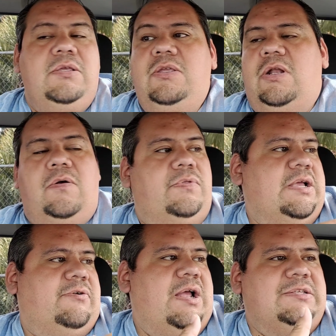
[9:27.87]
You know,
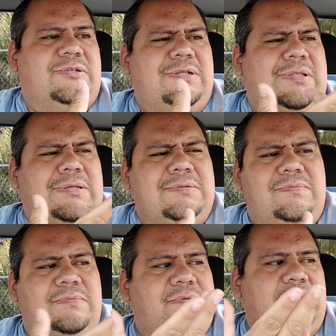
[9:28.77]
that Chrysler thing,
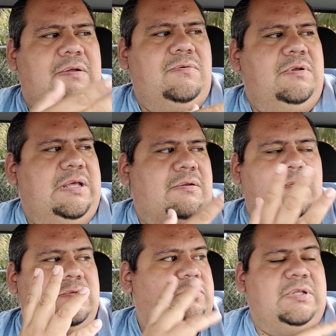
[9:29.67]
who the hell
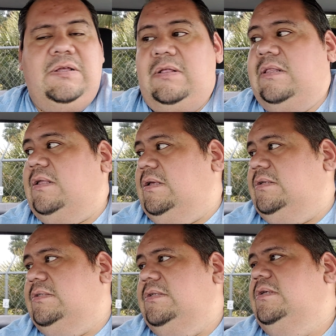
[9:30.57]
knows what the hell that thing
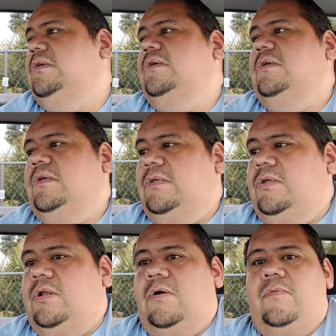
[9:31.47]
is?
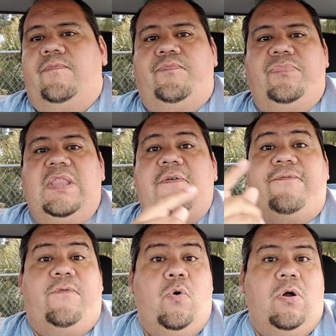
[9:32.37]
You know, that
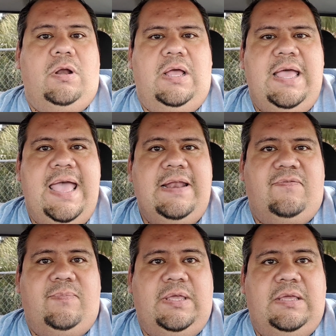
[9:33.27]
Ford ahead
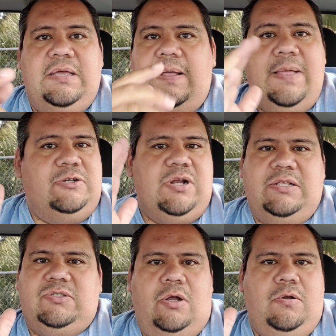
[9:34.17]
of me. I'm not trying
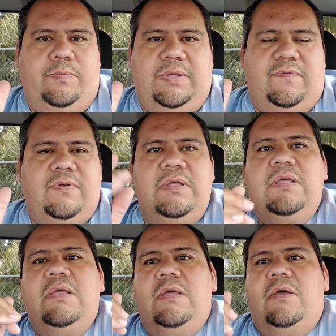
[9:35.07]
to start no beef.
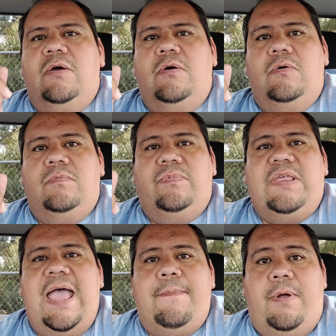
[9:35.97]

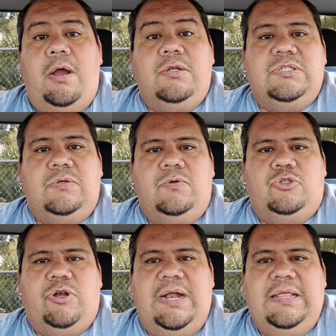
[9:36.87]
That person who
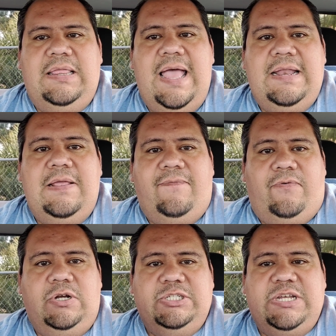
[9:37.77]
traded that in
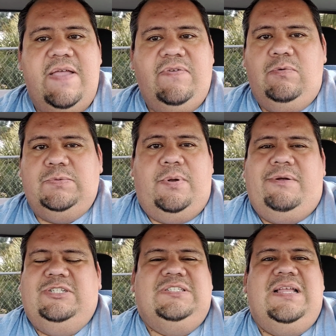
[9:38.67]
for a Chevy was
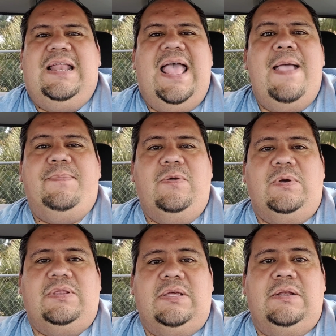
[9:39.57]
probably just not happy
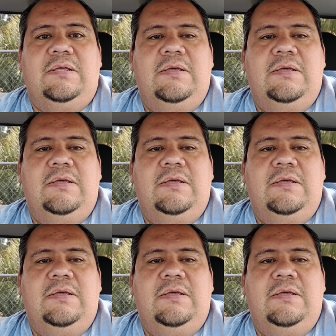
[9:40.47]
with it.